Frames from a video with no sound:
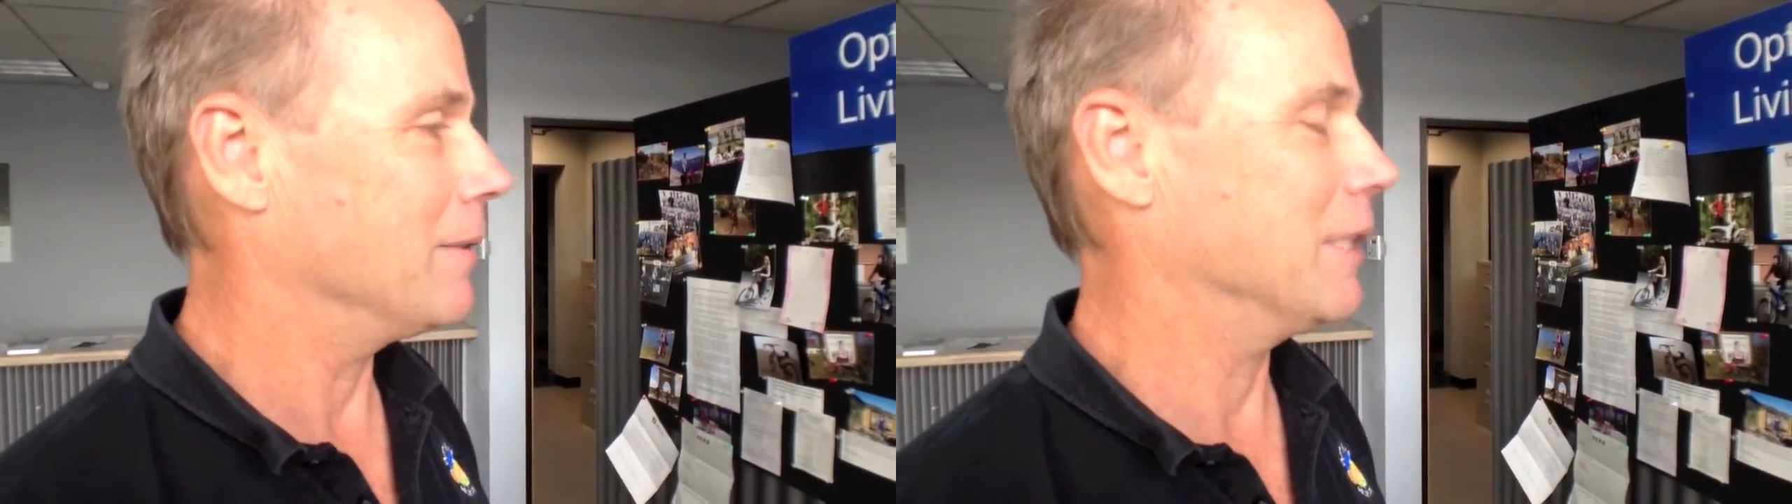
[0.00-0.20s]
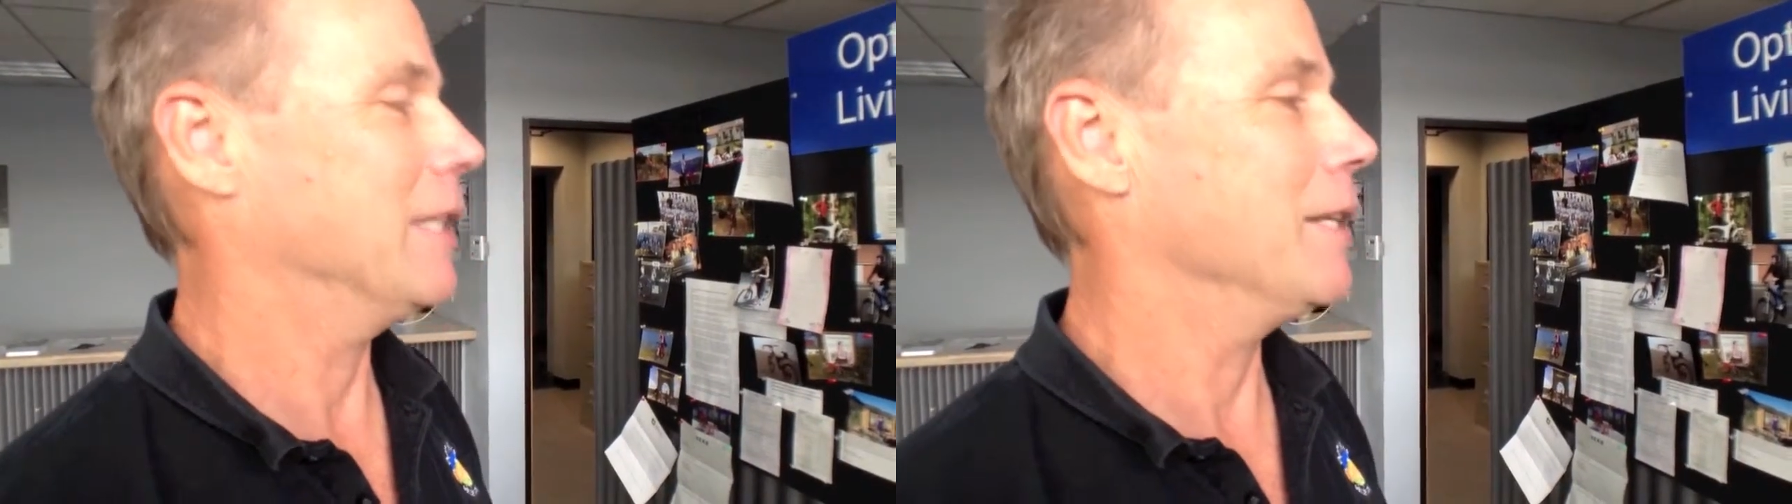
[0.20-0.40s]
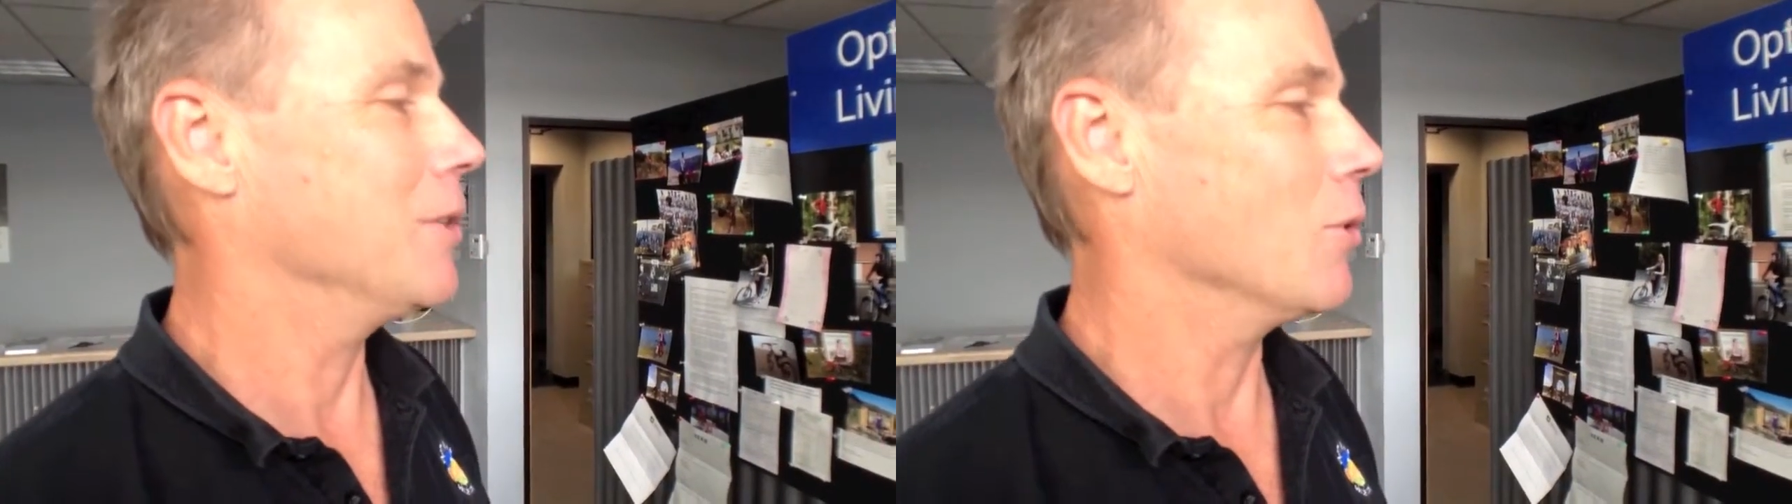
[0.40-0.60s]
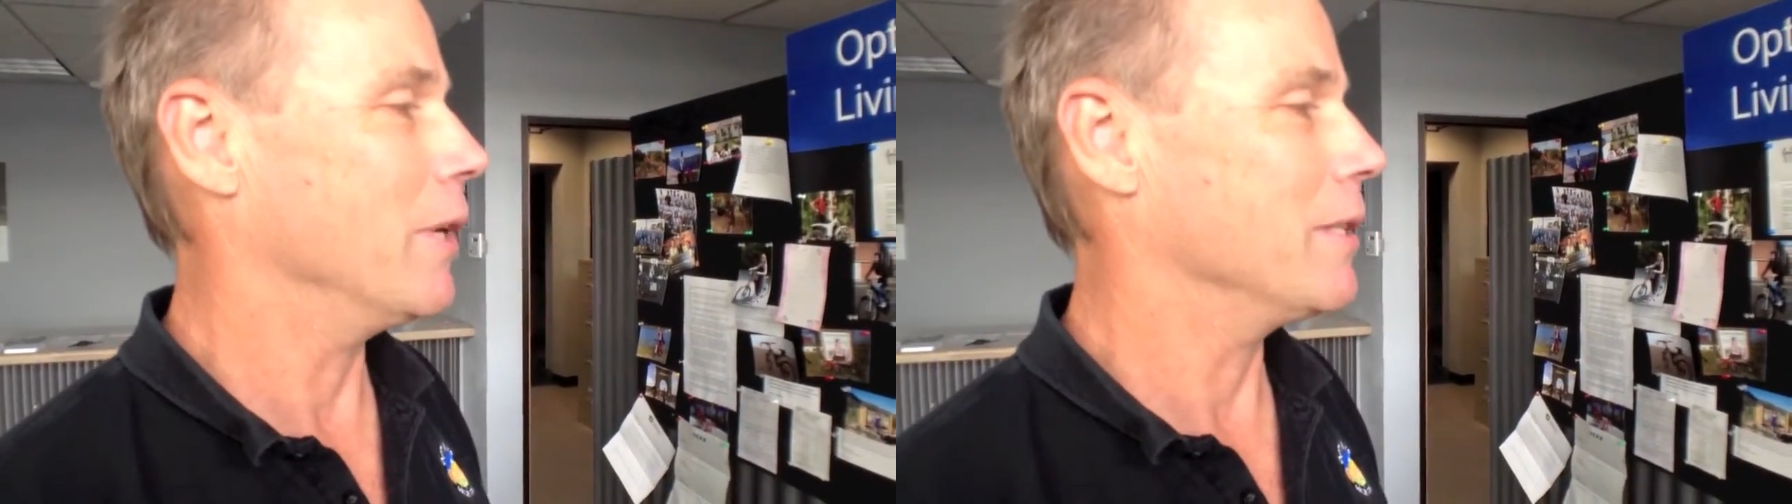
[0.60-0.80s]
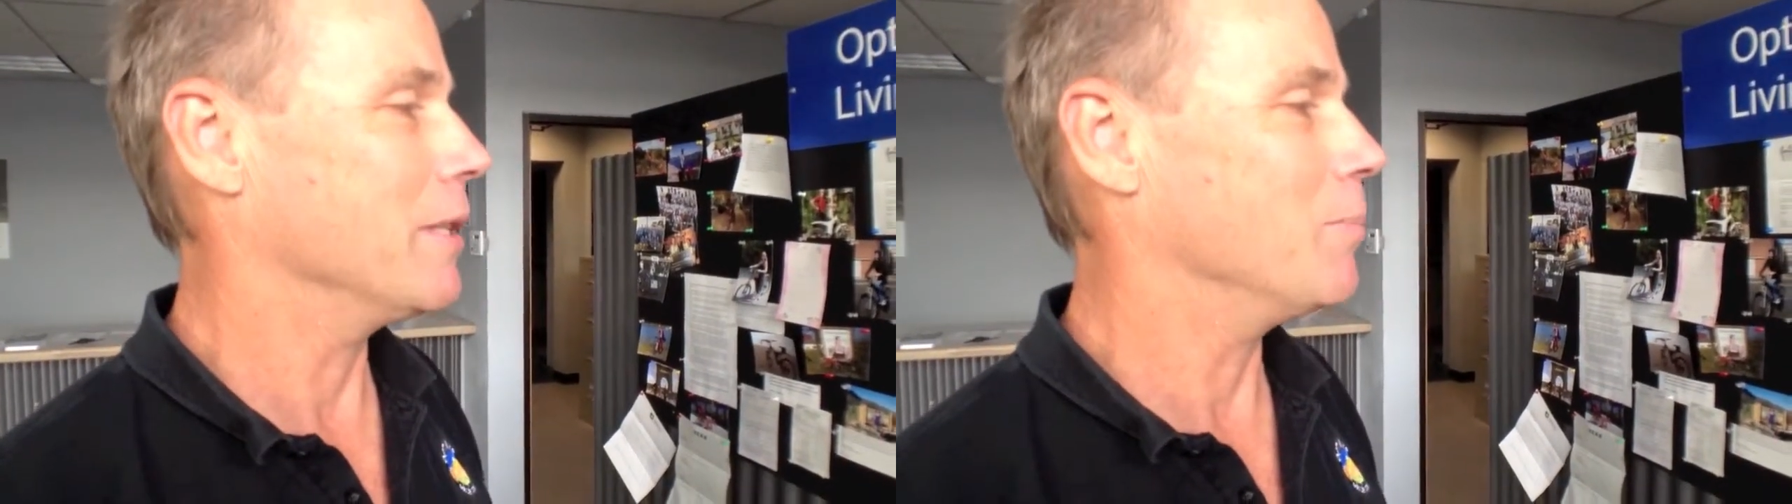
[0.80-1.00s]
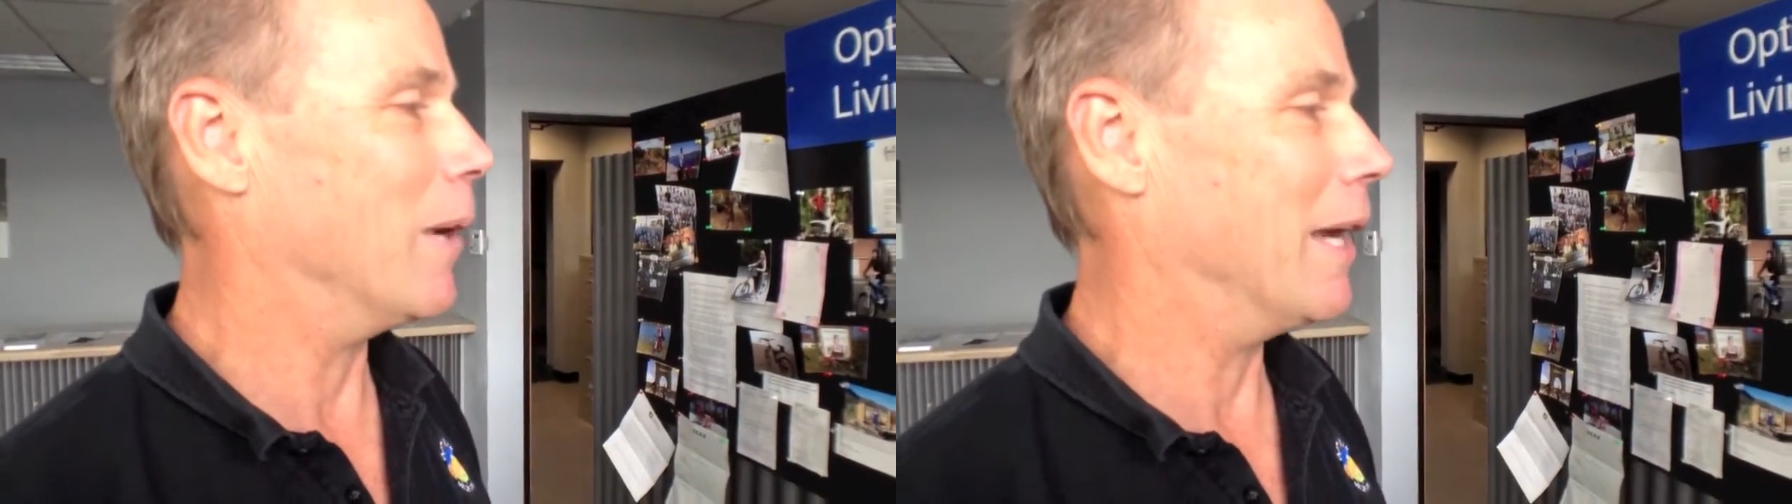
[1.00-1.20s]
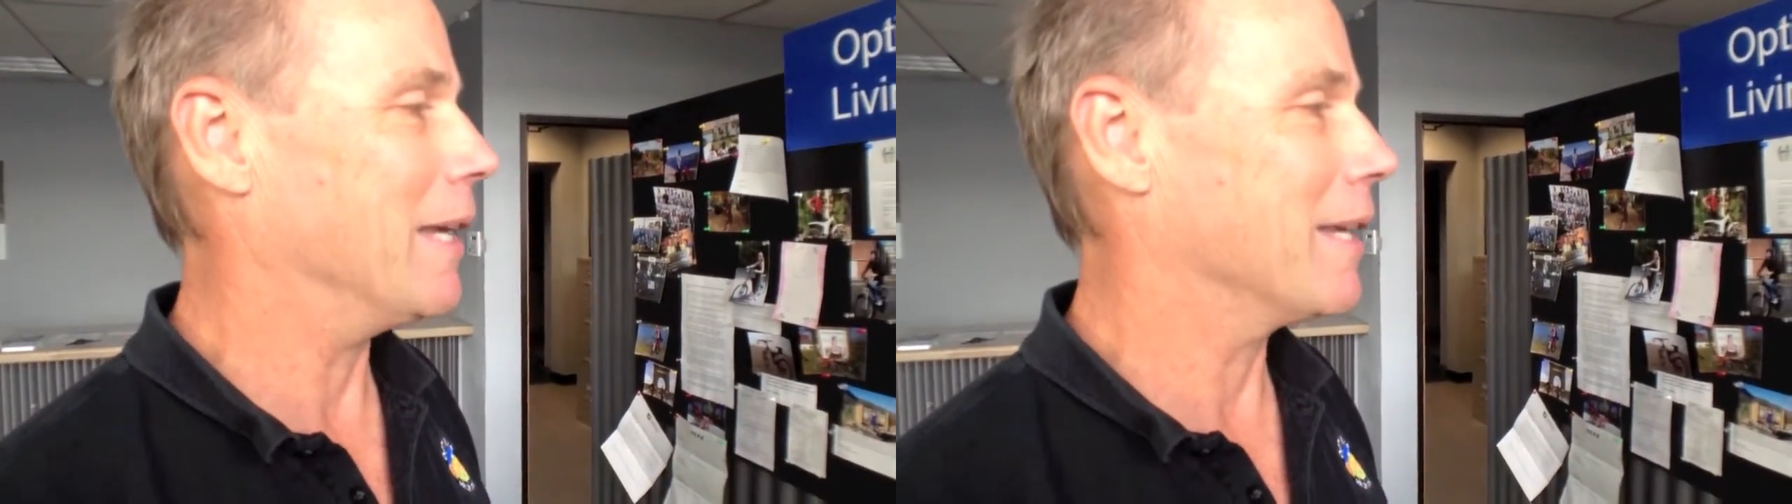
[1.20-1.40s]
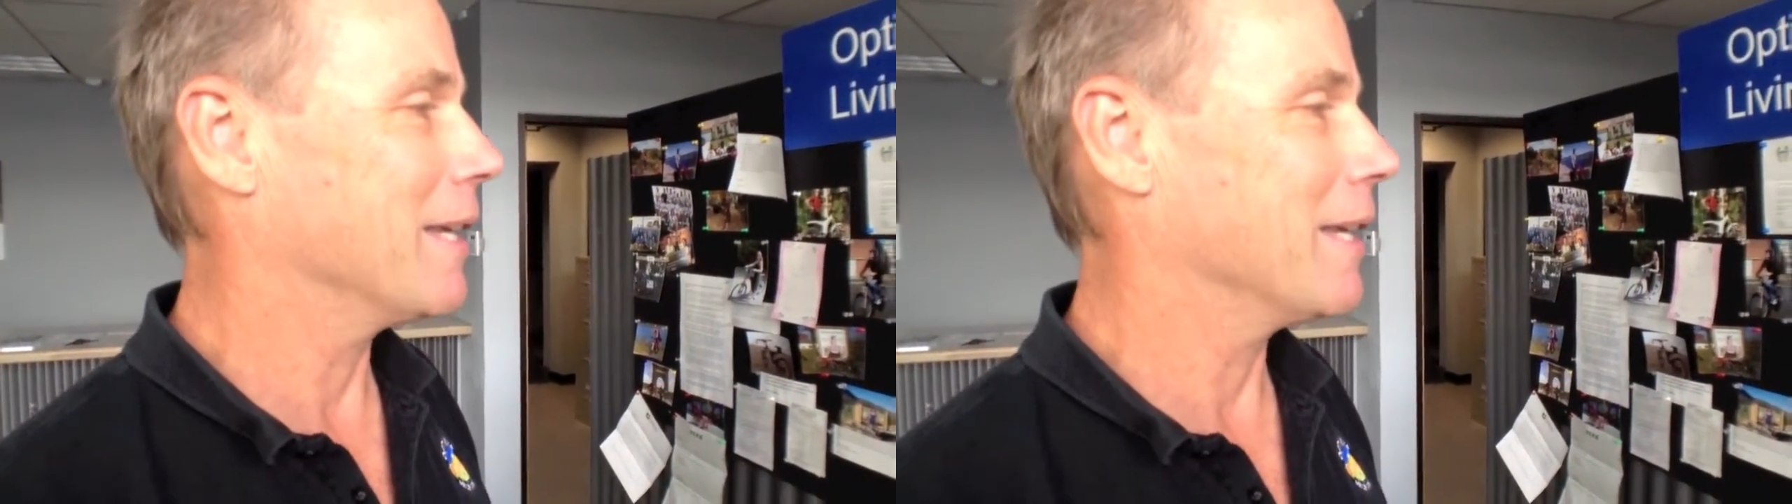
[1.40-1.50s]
Really enjoys his bike.